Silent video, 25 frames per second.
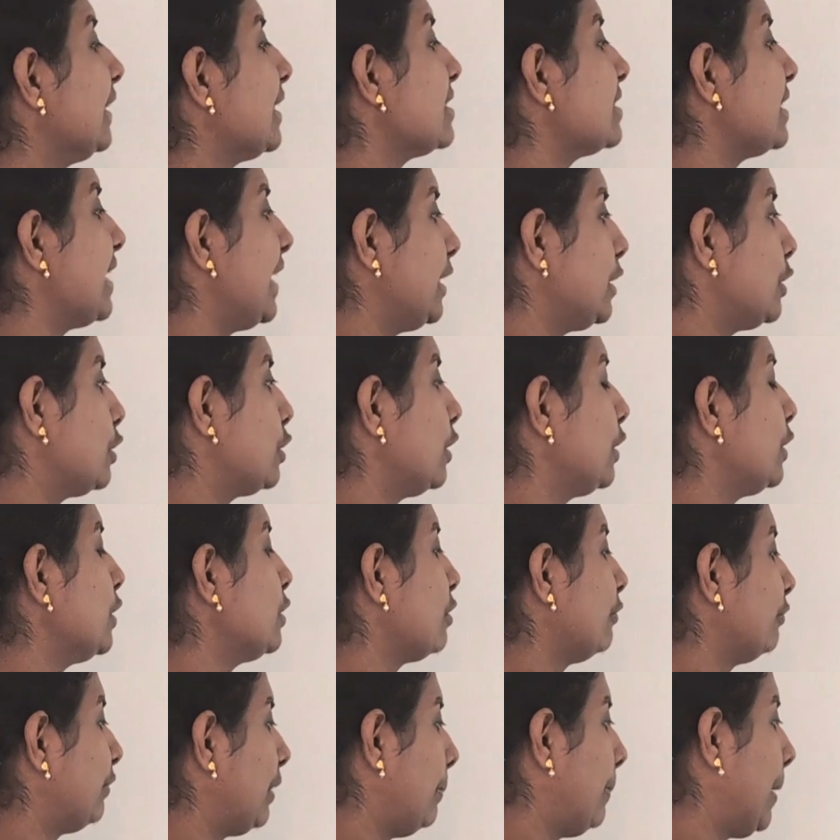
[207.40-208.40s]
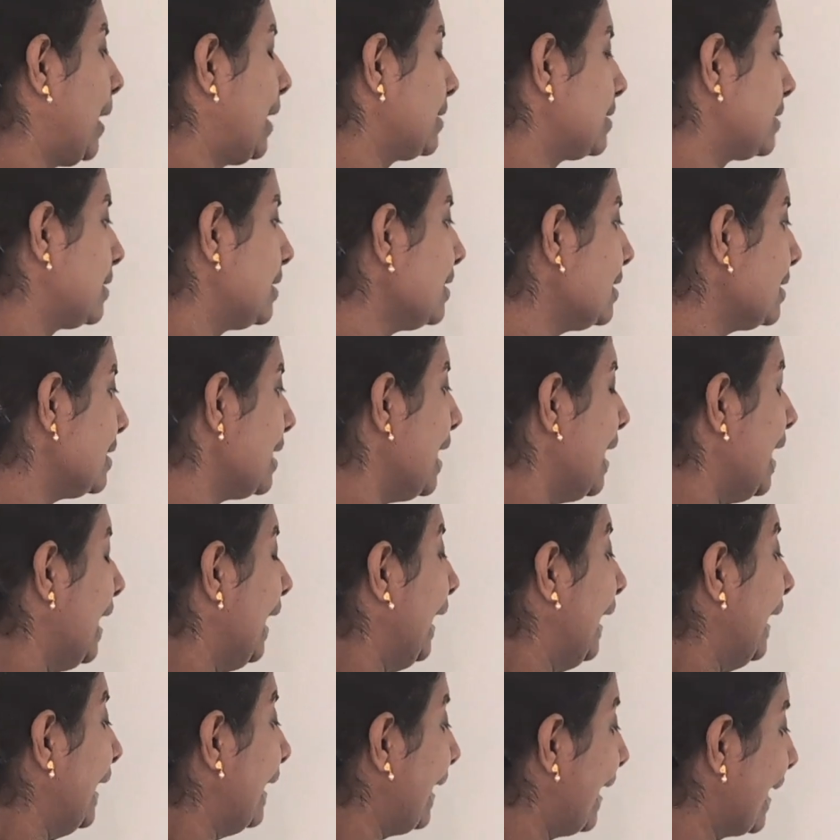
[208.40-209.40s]
the centers of the masses.
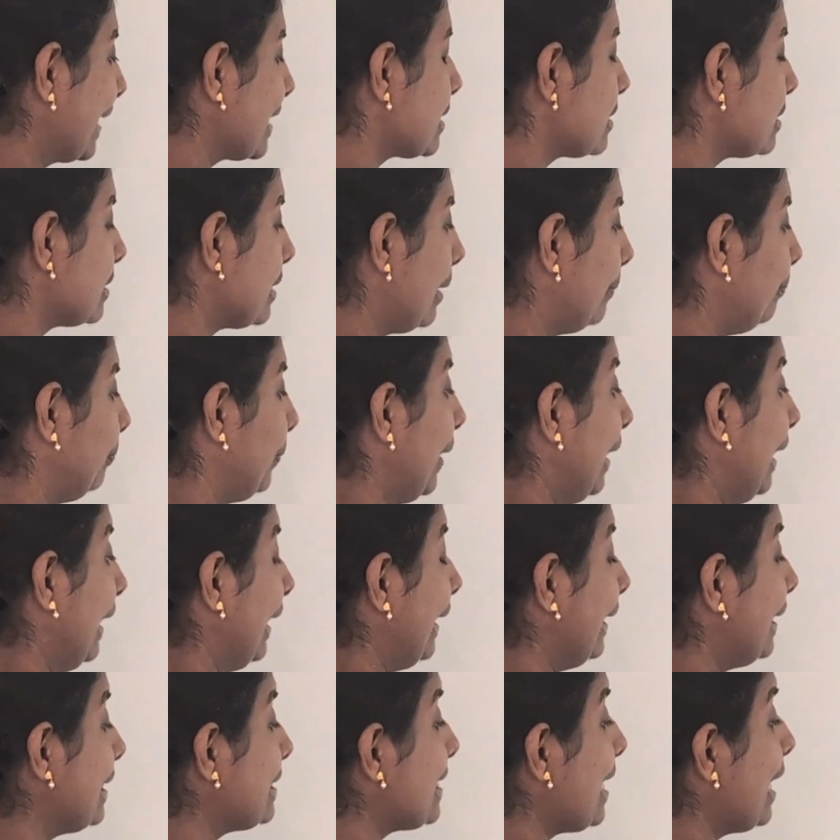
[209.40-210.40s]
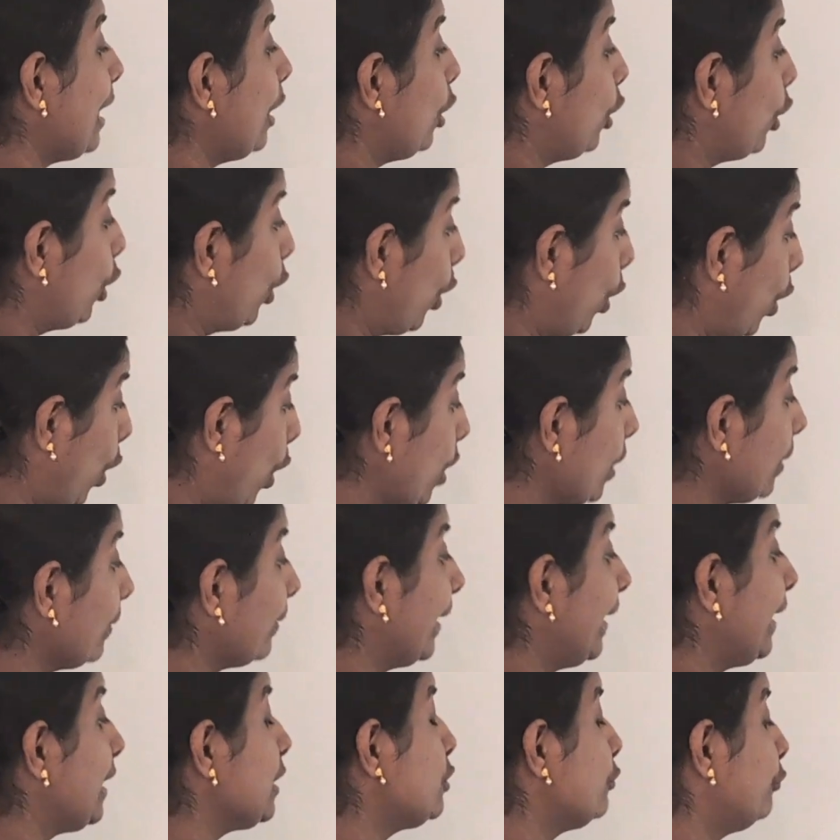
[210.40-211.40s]
Next, it is a long
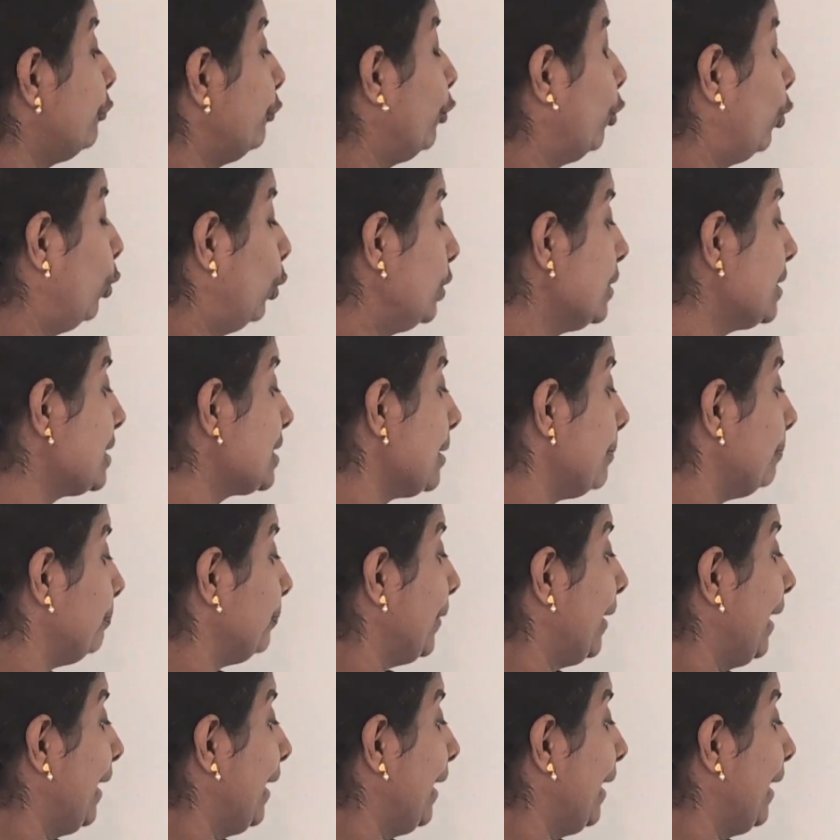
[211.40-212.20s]
range force.